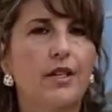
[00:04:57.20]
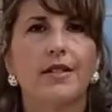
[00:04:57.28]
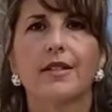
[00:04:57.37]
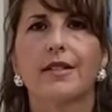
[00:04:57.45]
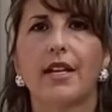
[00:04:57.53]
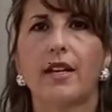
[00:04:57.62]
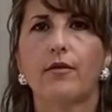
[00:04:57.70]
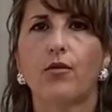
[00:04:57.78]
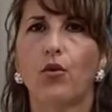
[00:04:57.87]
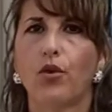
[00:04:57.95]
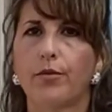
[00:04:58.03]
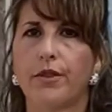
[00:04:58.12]
husks have
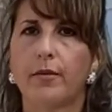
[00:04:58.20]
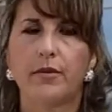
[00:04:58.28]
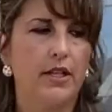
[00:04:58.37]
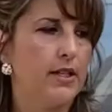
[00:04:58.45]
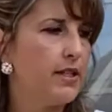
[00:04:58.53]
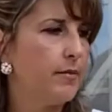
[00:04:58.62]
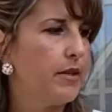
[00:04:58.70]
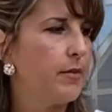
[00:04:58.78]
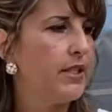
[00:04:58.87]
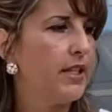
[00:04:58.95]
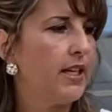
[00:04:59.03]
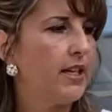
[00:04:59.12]
warmed up nicely. I'm
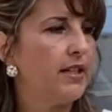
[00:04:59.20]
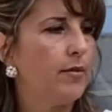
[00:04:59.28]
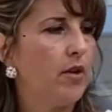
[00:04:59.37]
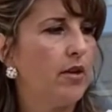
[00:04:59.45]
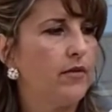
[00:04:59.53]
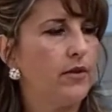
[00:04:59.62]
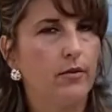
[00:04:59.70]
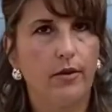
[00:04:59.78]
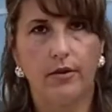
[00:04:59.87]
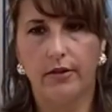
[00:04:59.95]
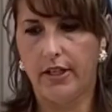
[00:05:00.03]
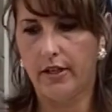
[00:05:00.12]
going to be taking them off the
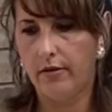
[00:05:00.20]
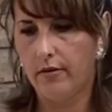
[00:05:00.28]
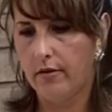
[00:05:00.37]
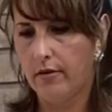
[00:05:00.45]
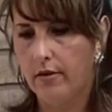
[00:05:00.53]
grill now.